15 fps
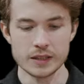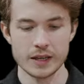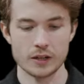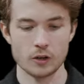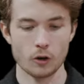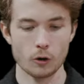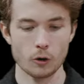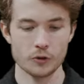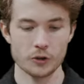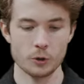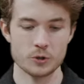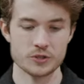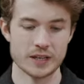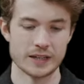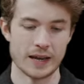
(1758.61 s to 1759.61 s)
and all
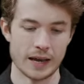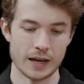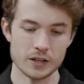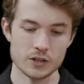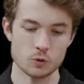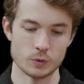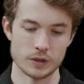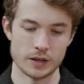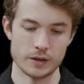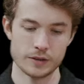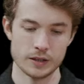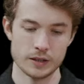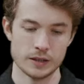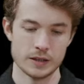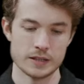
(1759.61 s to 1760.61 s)
those that end with